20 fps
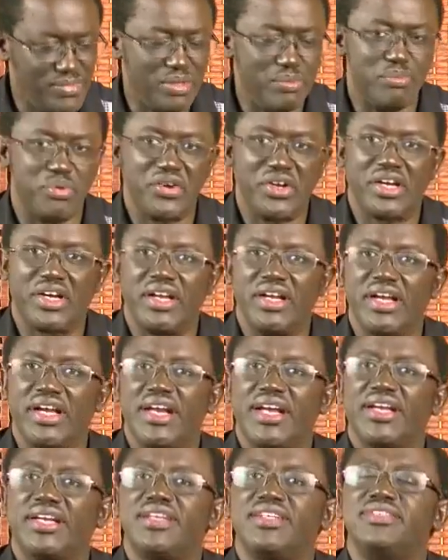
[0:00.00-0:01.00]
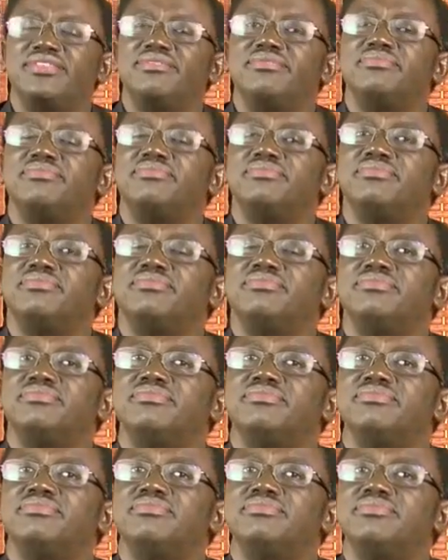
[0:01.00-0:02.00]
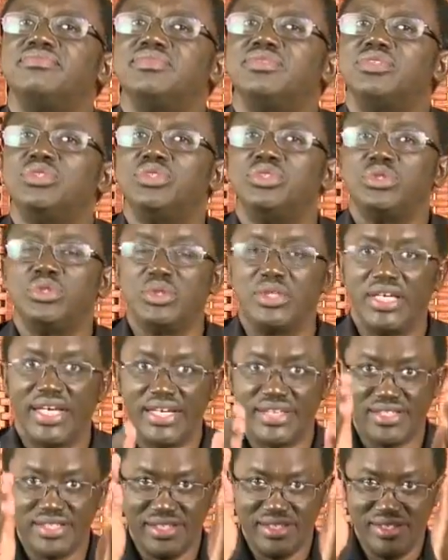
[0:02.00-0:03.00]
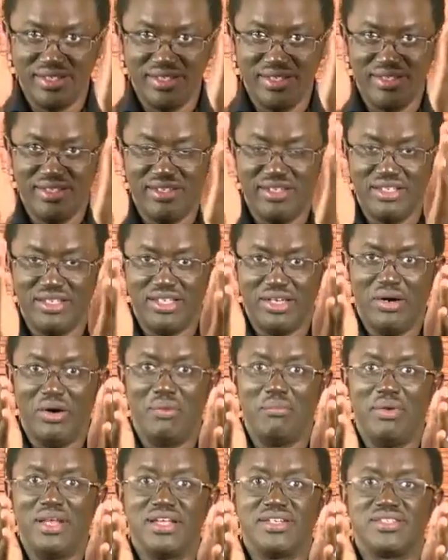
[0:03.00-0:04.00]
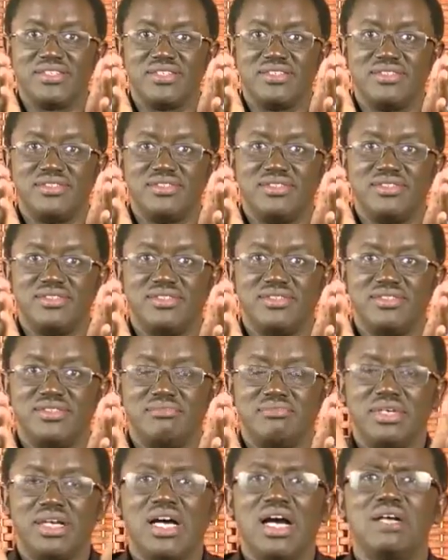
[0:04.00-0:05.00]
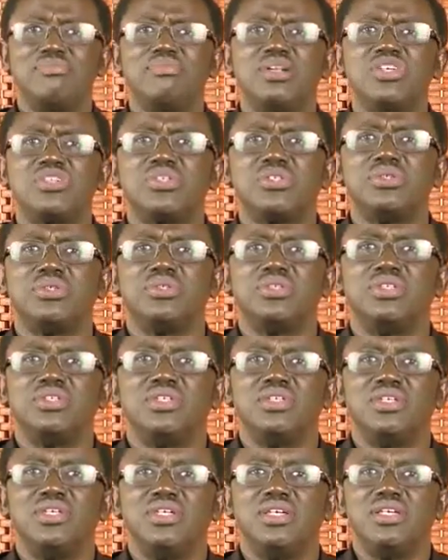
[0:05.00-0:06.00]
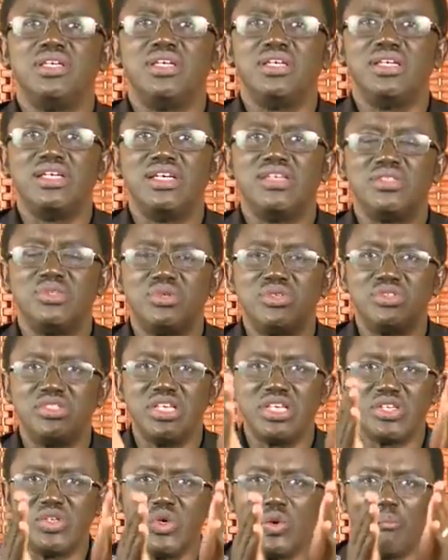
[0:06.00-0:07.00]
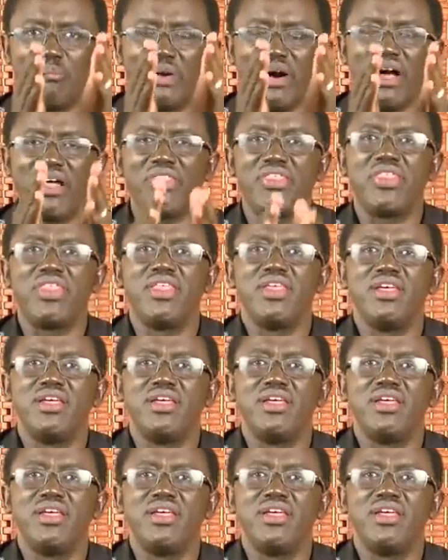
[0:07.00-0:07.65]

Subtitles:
Break an egg to get the omelette. May God bless you. As you seek your path,